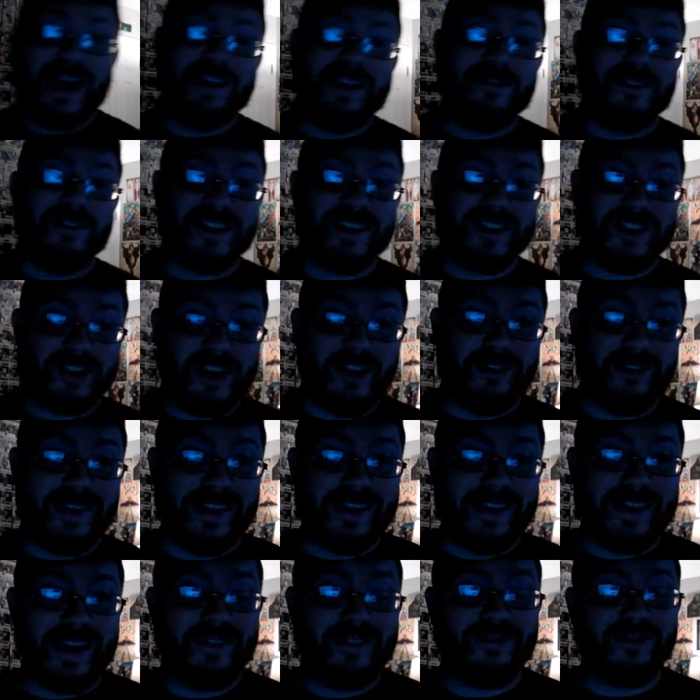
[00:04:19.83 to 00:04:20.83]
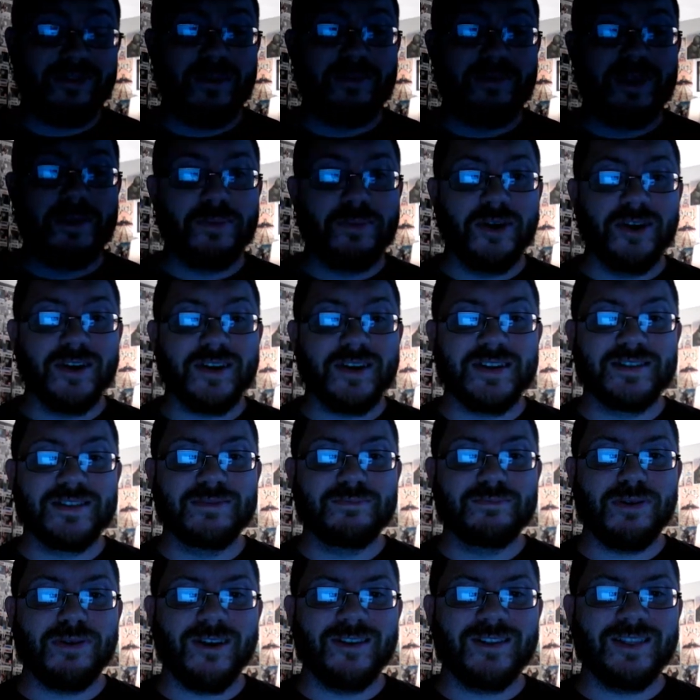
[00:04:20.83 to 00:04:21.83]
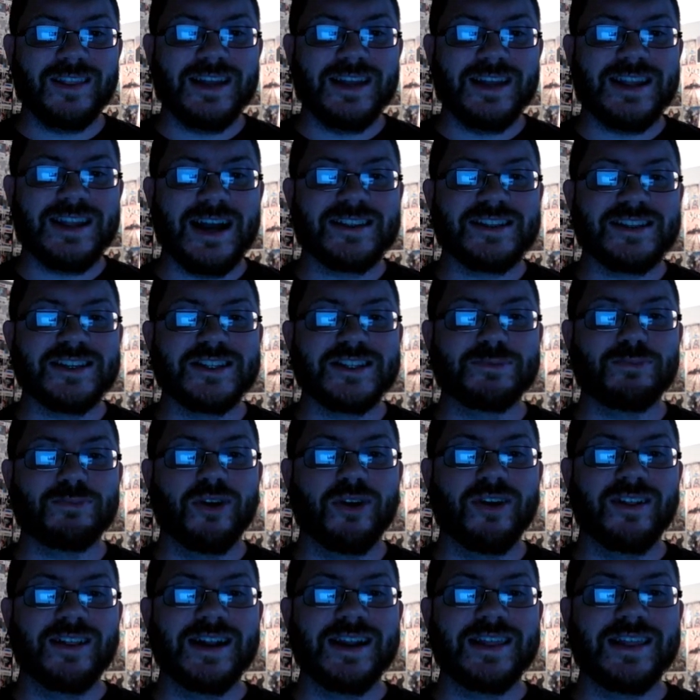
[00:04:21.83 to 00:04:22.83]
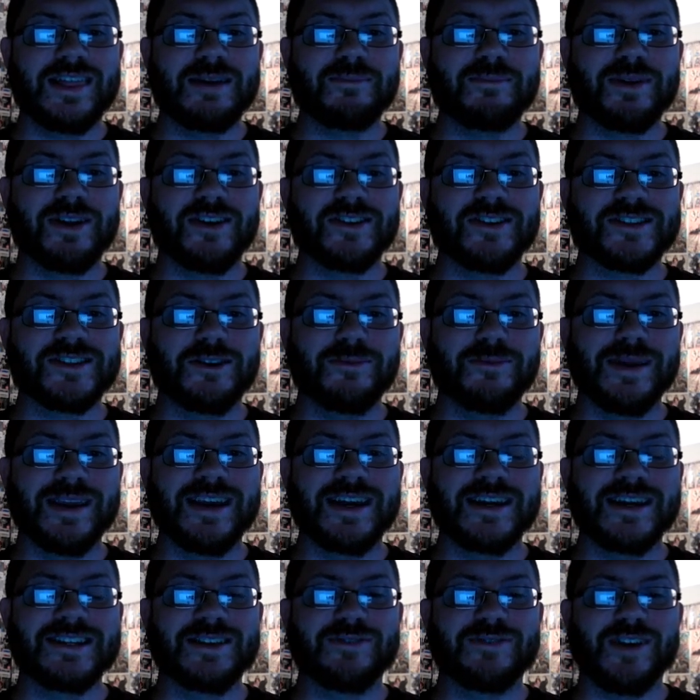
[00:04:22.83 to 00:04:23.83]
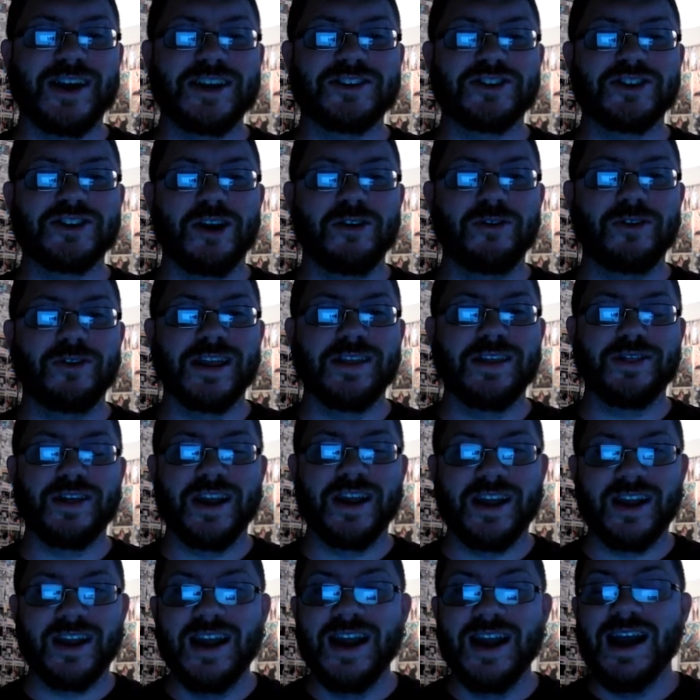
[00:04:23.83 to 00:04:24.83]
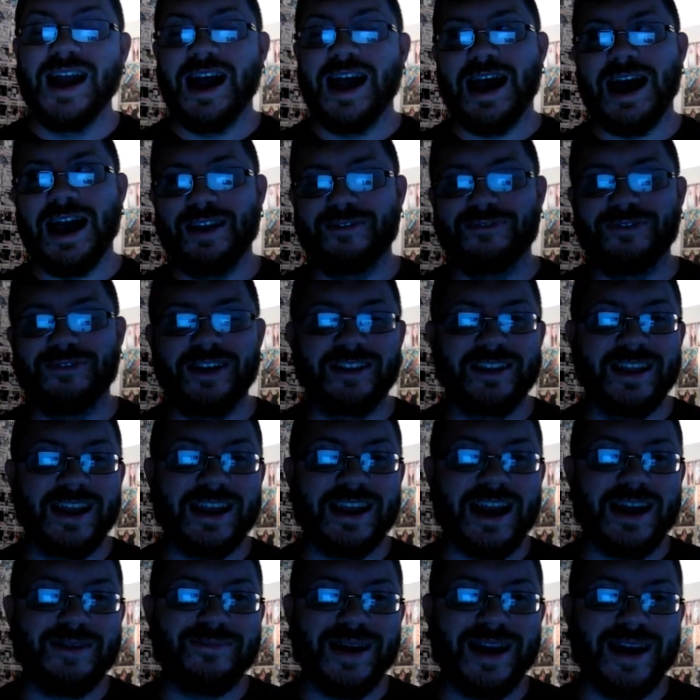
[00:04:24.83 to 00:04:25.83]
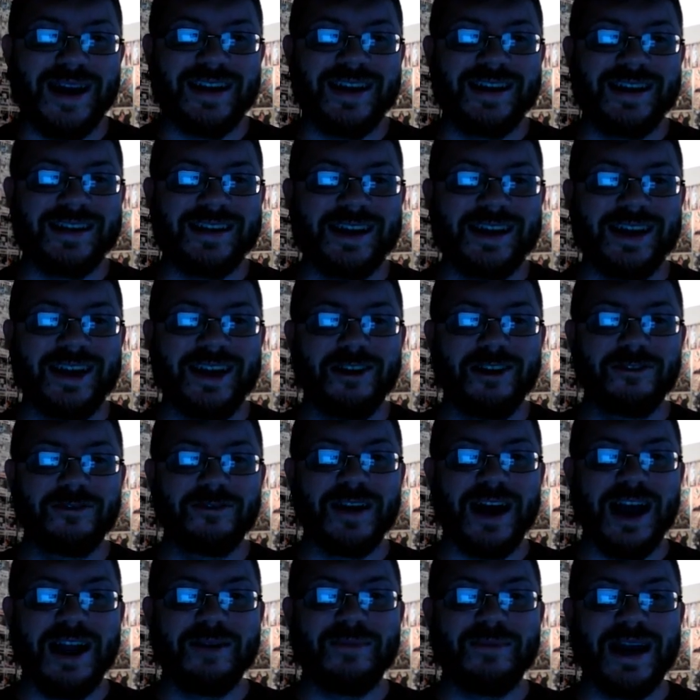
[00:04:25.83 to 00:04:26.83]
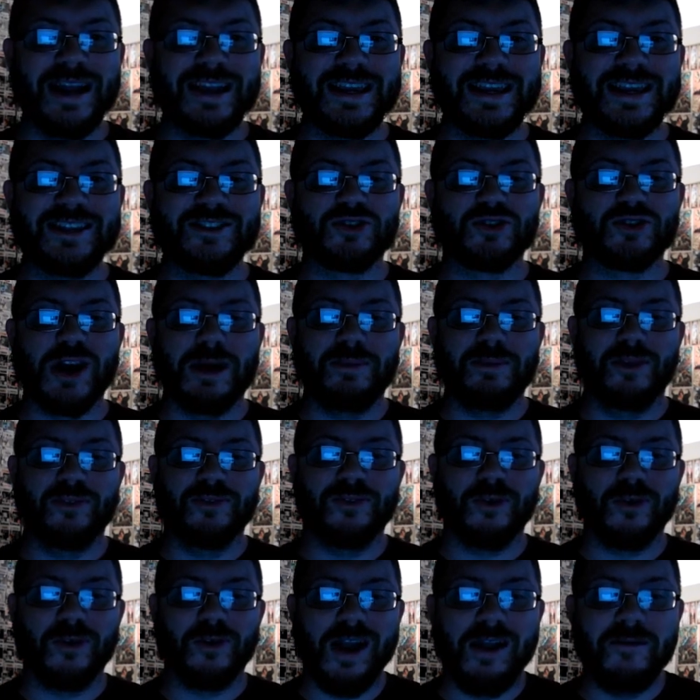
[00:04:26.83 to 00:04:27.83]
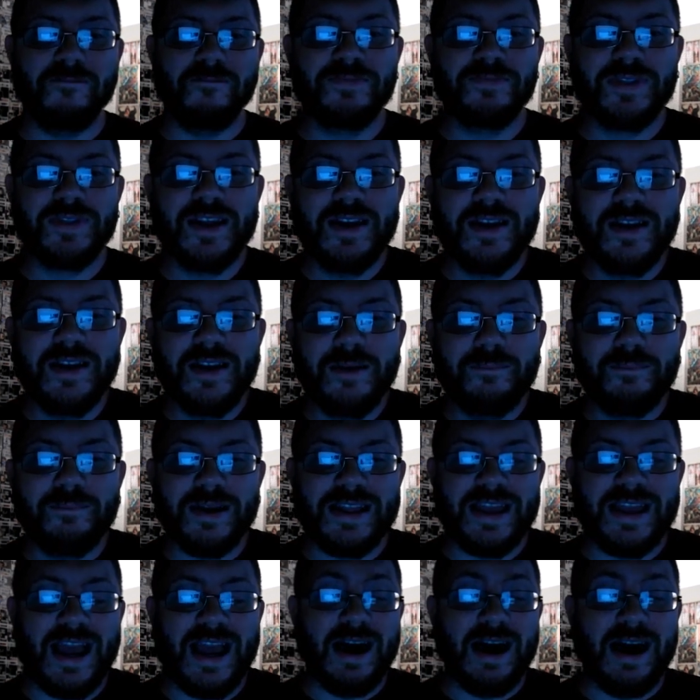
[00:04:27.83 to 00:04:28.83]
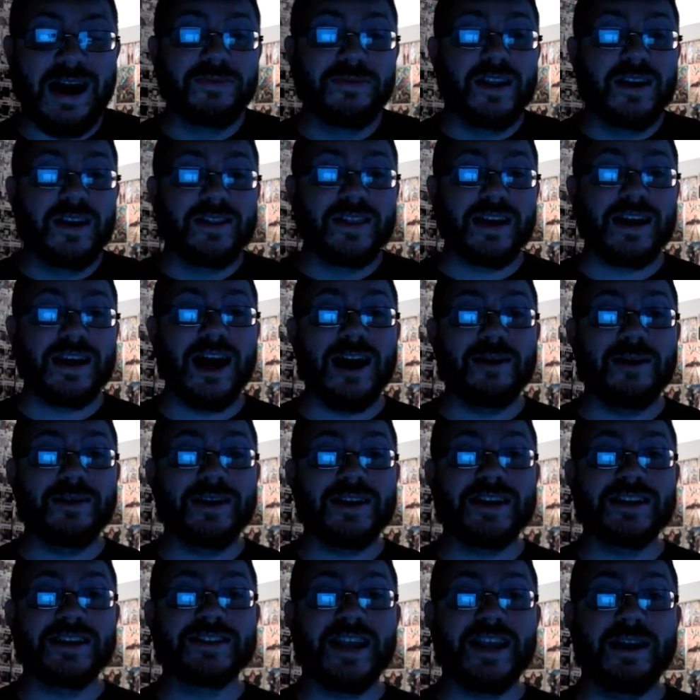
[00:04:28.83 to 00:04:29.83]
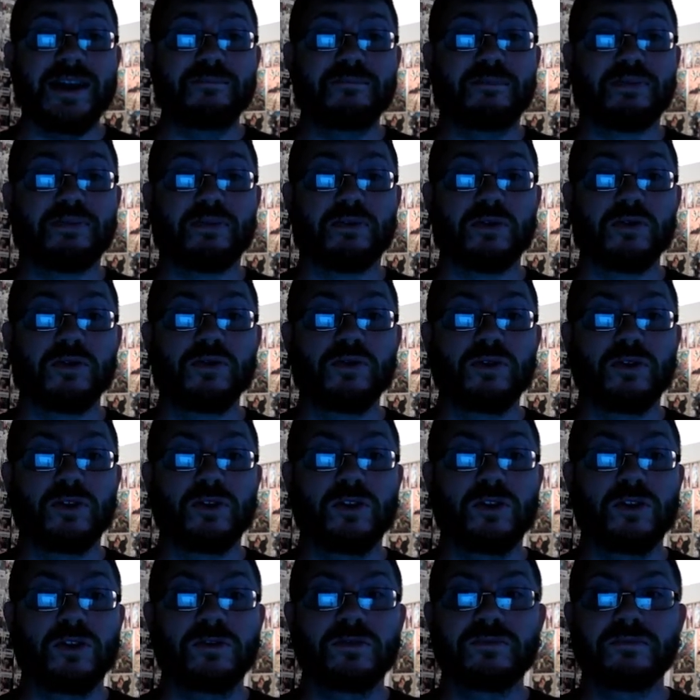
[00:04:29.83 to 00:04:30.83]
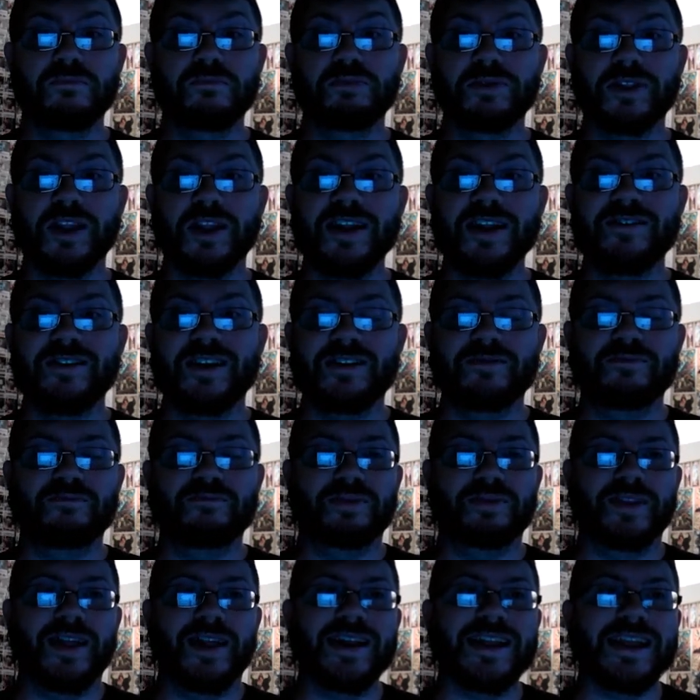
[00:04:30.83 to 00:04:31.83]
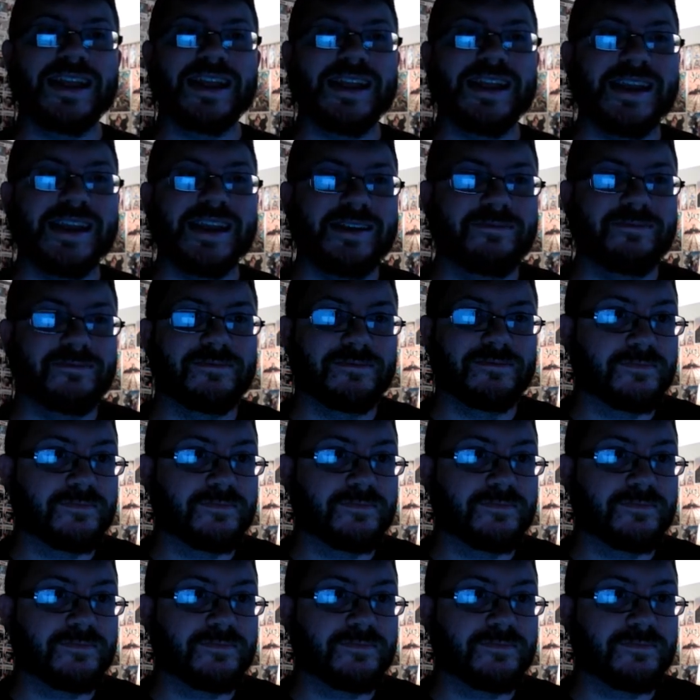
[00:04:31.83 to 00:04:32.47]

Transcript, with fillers: don't want to show anything from the book, partly not to spoil anything, but also because if I show anything, I feel like I might, uh, you know, I might get in trouble for it. But yeah, the comic is a brutal, blood, uh, bloody,